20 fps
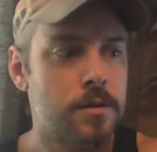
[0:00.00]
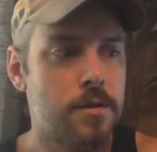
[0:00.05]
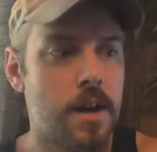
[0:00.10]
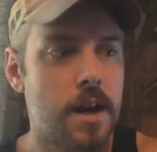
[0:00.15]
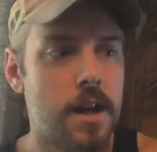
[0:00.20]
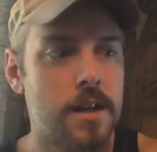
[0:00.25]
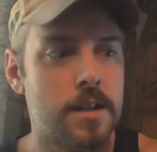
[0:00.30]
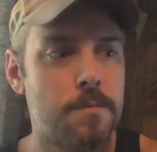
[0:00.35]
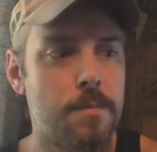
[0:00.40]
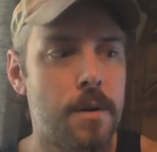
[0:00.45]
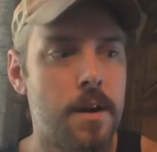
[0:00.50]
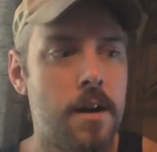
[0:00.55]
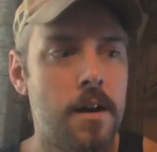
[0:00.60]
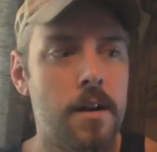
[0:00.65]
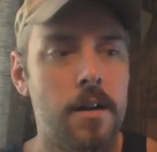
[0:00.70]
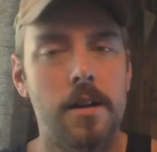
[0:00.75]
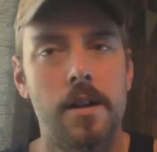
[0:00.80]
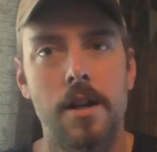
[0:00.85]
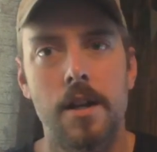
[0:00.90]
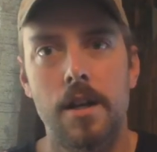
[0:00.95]

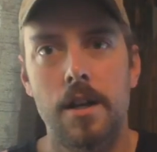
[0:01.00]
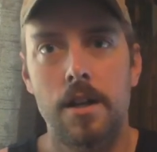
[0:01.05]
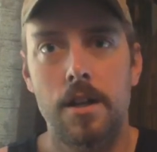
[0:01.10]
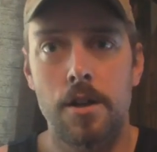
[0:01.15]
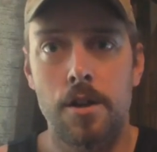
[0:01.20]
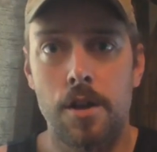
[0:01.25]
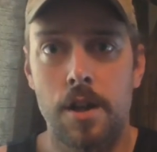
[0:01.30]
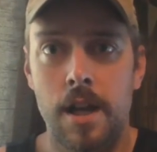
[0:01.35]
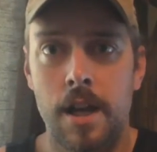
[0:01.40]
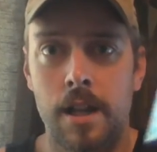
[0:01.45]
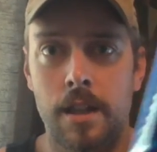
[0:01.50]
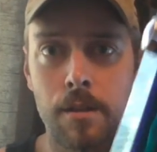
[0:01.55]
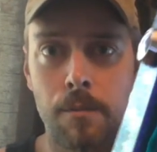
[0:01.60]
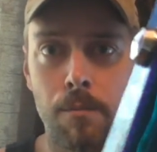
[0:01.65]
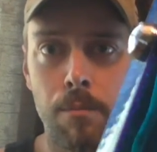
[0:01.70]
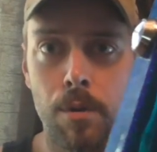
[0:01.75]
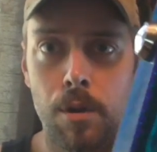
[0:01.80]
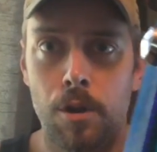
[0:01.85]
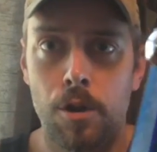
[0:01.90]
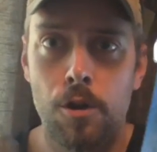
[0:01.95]
transparent, you can get the
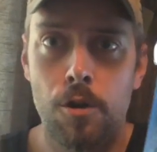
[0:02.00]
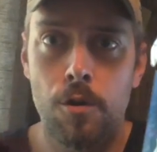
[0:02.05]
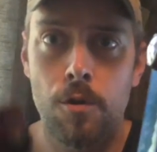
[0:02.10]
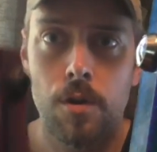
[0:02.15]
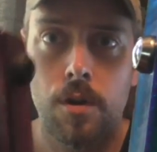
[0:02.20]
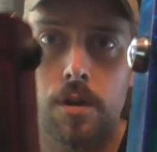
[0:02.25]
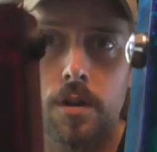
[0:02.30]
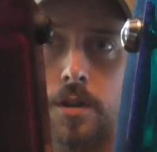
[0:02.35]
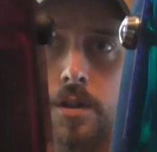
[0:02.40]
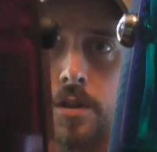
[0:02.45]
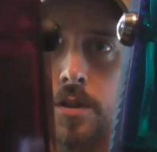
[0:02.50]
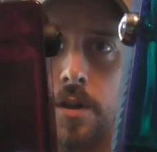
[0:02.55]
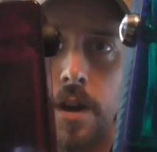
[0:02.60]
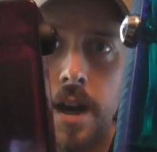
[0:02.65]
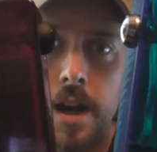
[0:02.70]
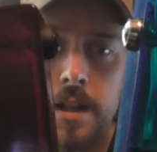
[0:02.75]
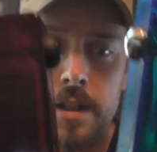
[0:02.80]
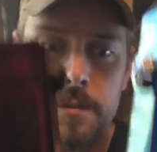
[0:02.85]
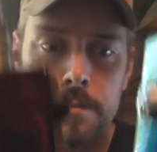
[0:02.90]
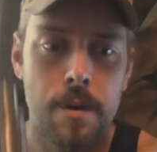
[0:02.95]
blue
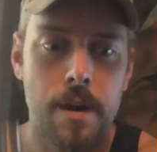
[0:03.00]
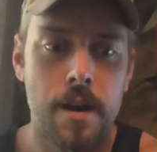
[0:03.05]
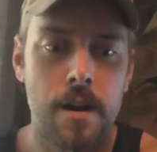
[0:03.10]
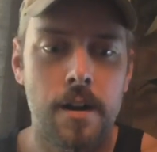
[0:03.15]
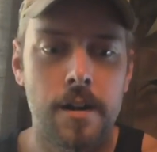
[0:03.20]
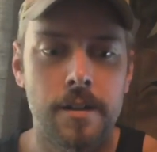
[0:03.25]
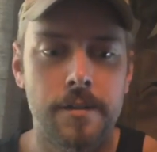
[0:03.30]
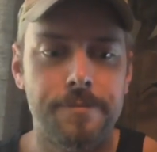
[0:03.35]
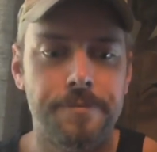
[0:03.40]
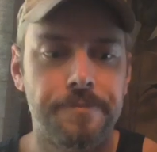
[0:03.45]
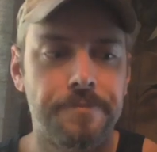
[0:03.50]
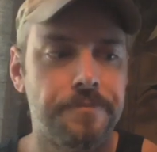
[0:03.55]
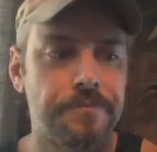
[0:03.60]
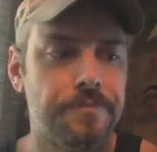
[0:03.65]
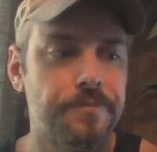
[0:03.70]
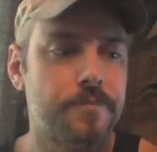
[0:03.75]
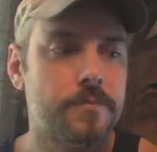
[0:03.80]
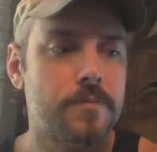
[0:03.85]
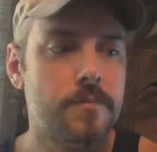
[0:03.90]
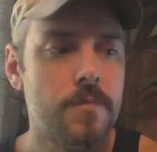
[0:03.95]
transparent,
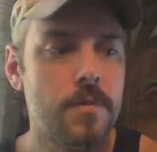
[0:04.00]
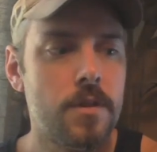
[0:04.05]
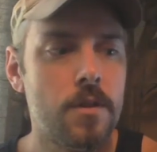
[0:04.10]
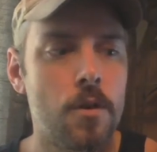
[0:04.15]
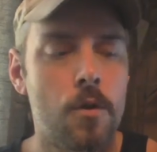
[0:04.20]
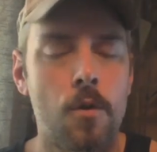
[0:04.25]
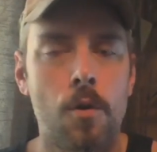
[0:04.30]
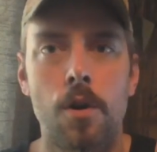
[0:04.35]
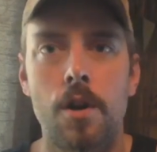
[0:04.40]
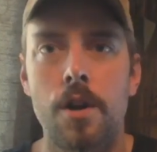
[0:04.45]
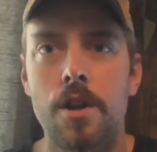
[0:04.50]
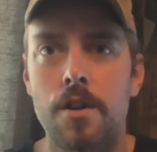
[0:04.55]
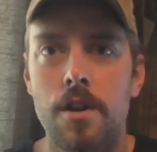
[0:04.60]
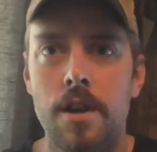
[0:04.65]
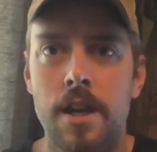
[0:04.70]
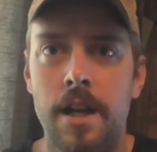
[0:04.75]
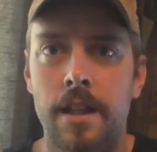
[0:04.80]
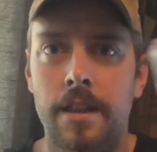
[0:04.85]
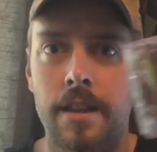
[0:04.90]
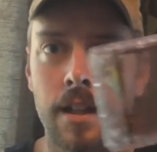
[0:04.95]
or you
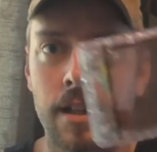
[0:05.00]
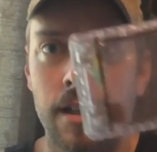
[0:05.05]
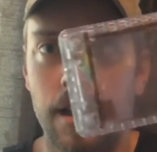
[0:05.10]
can get